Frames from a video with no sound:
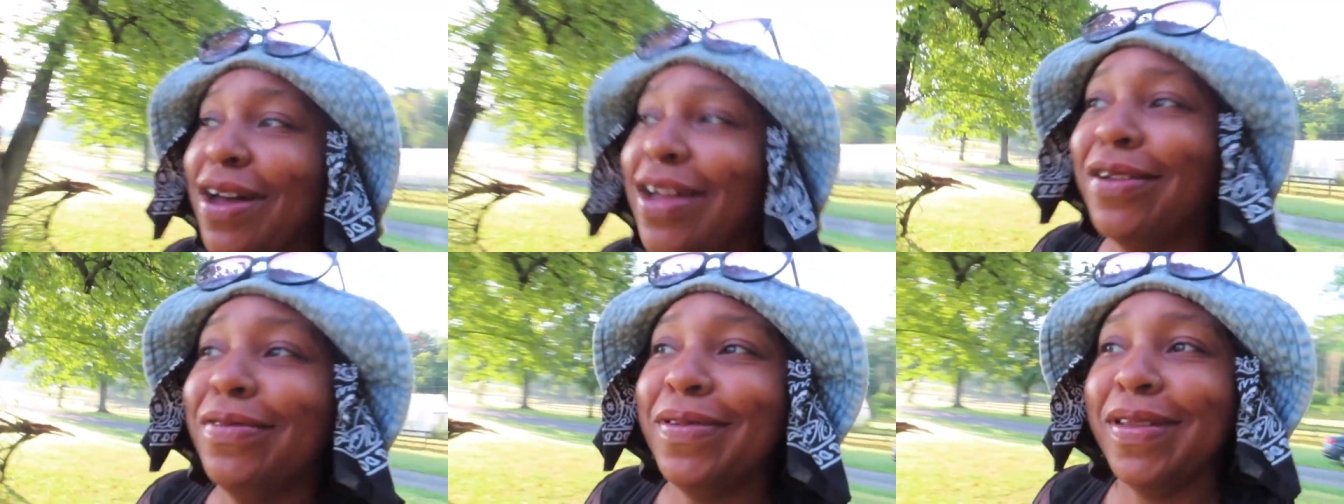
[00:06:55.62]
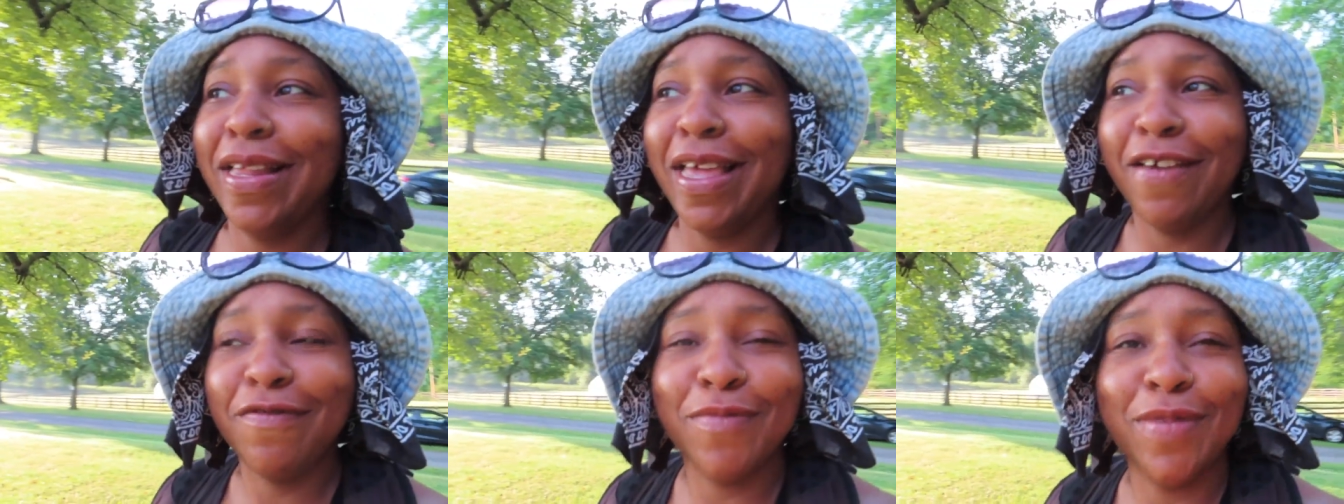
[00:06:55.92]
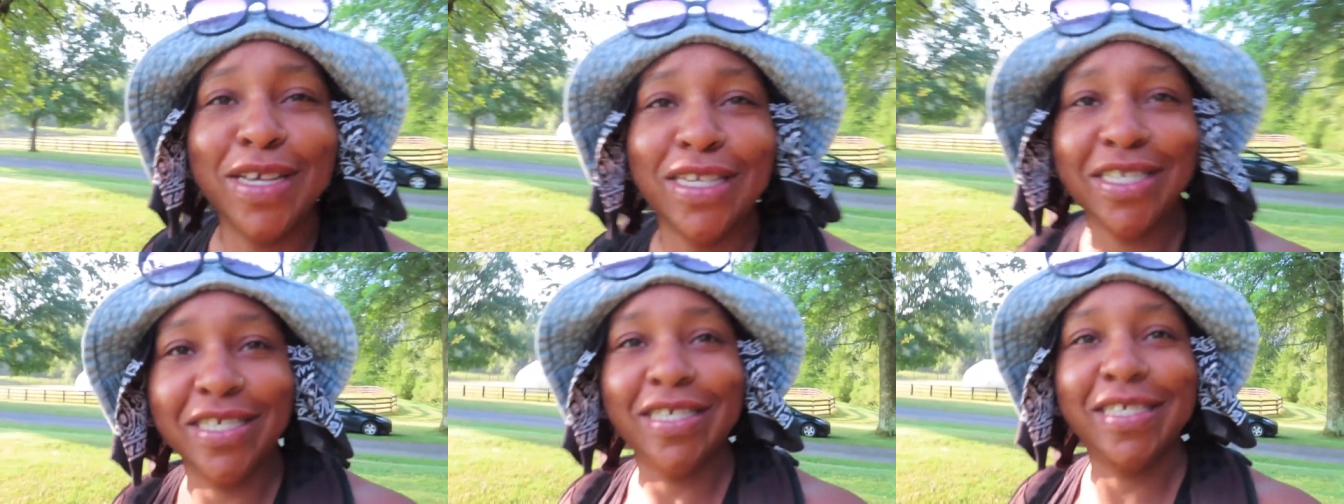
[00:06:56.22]
I don't really have
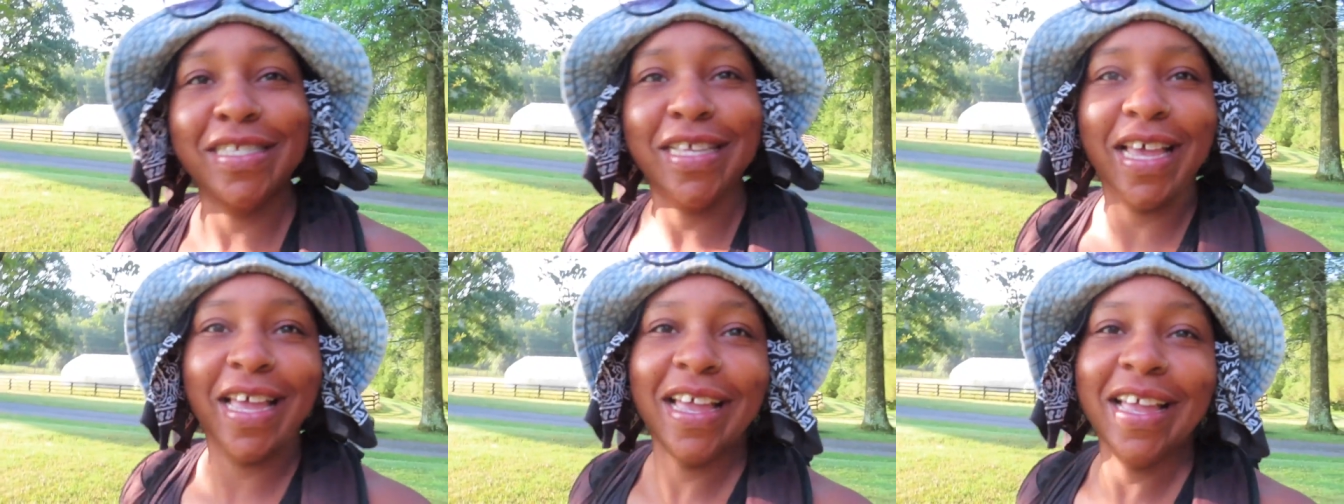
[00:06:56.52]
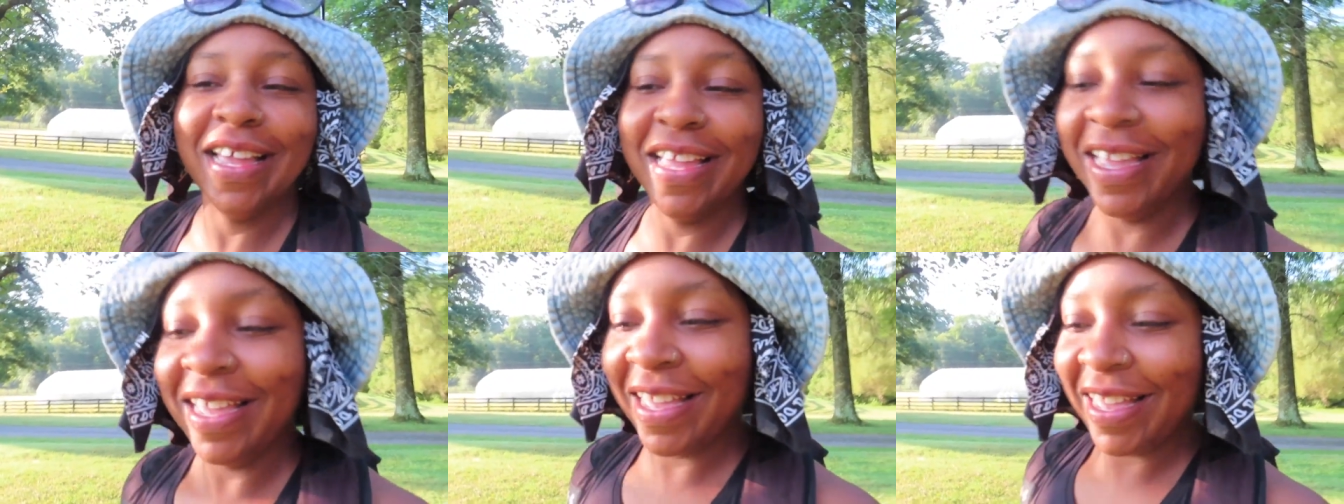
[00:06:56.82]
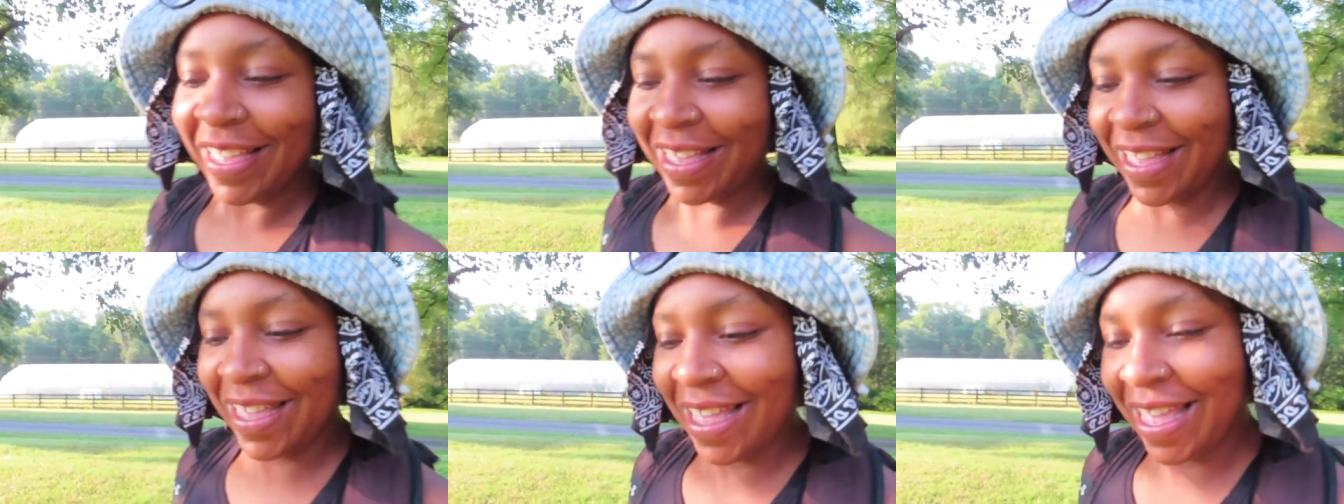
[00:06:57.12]
much to say.
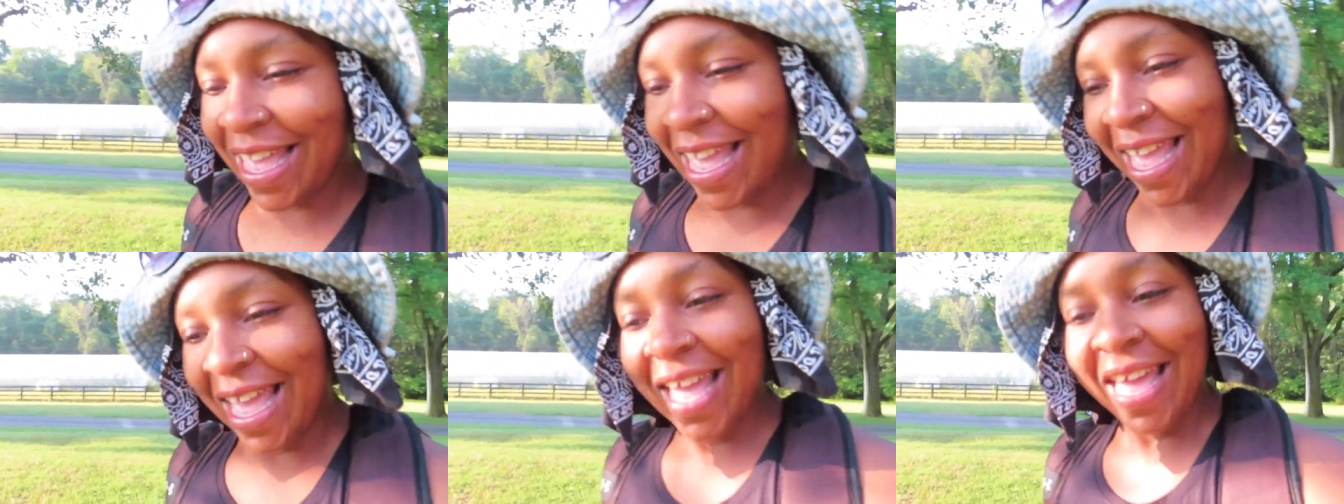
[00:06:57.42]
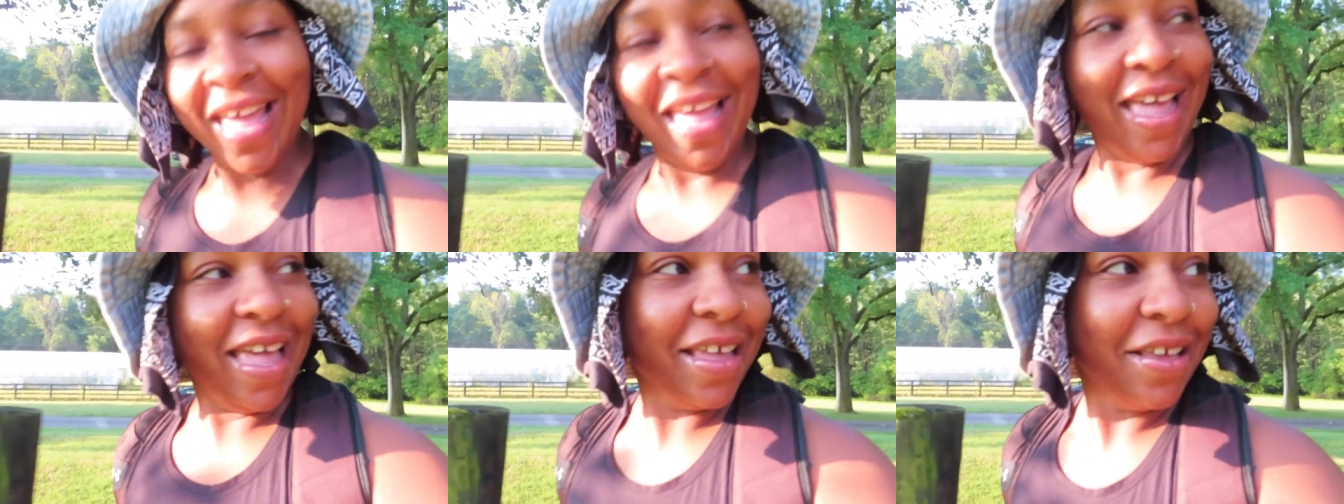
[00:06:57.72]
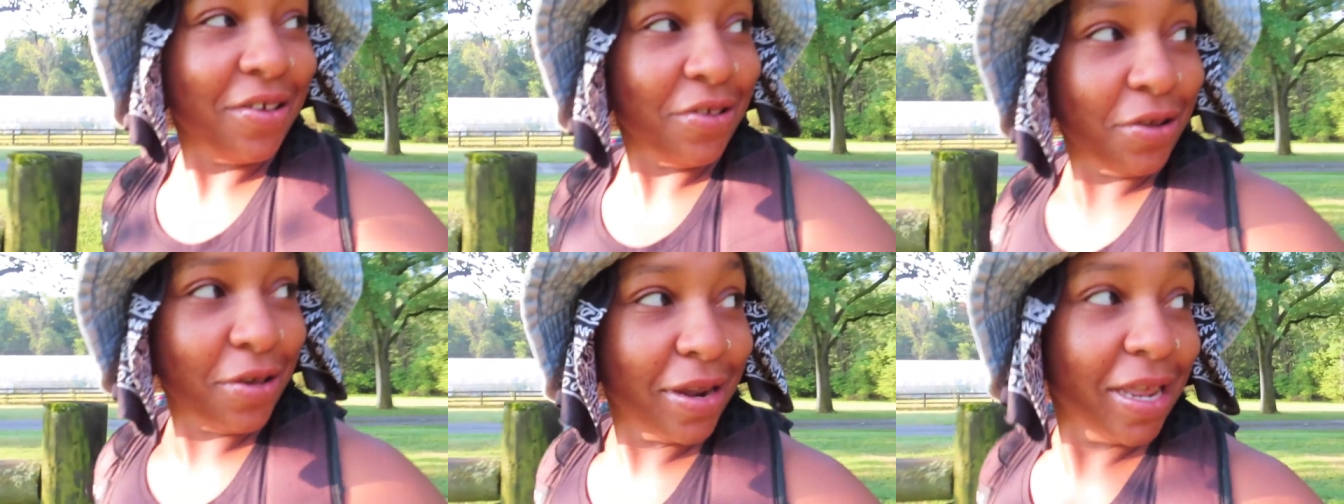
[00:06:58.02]

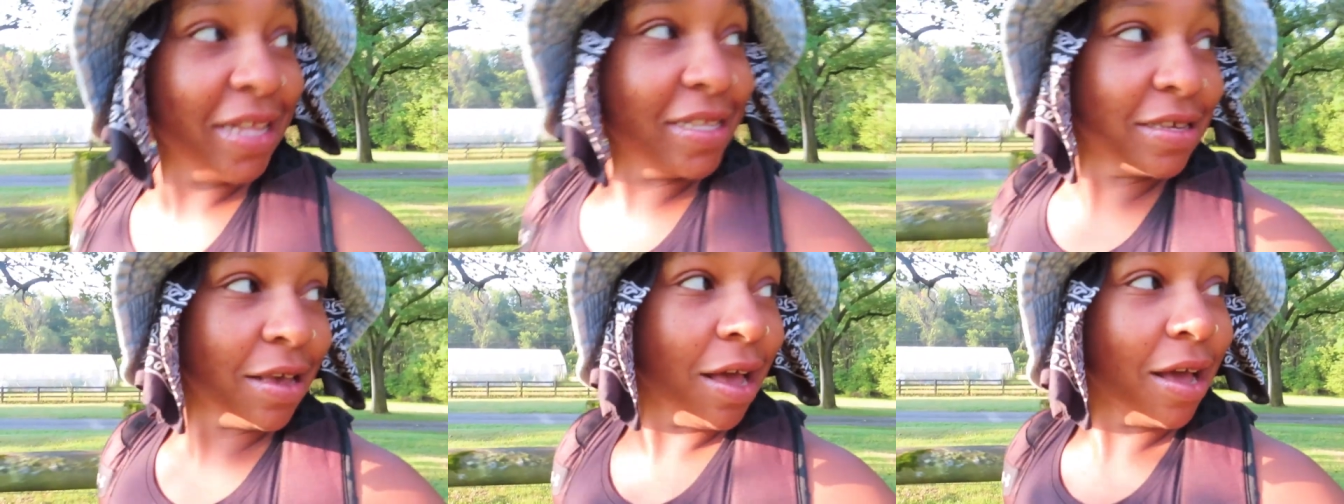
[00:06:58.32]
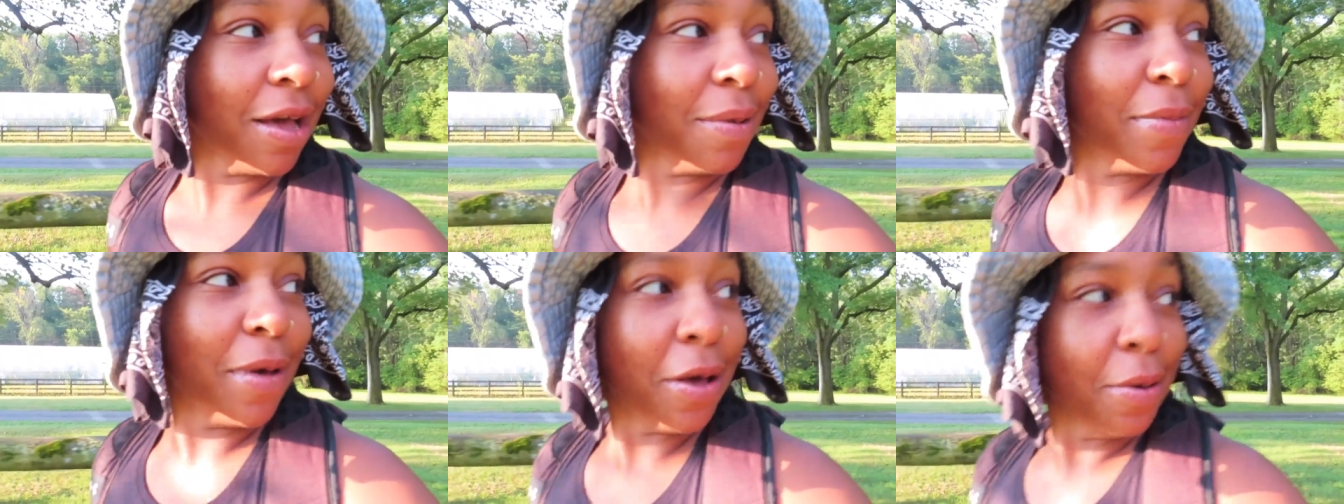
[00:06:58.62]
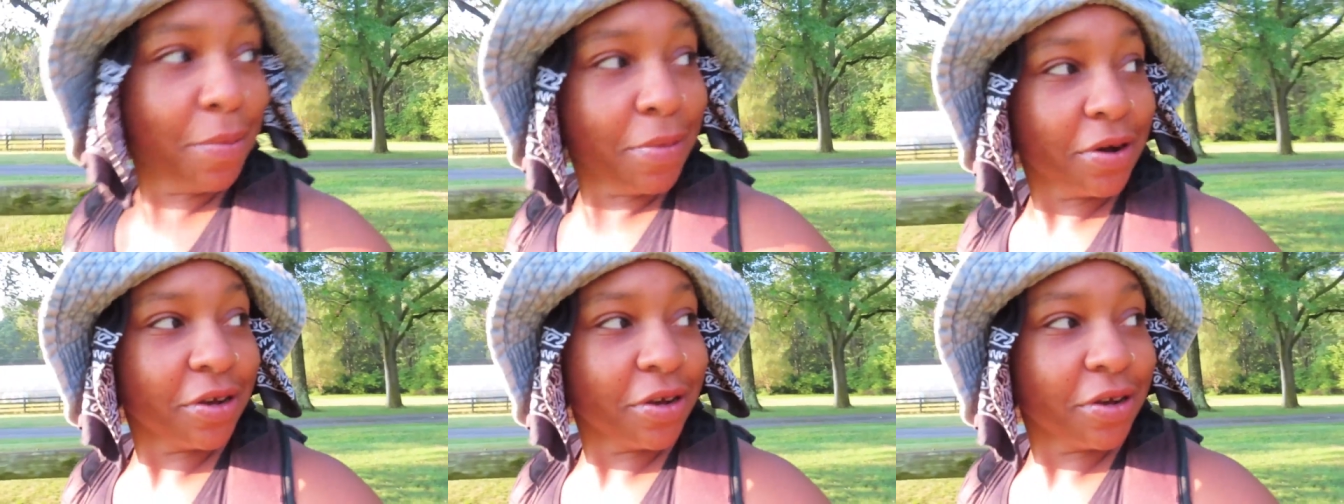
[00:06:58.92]
And you know, they talking about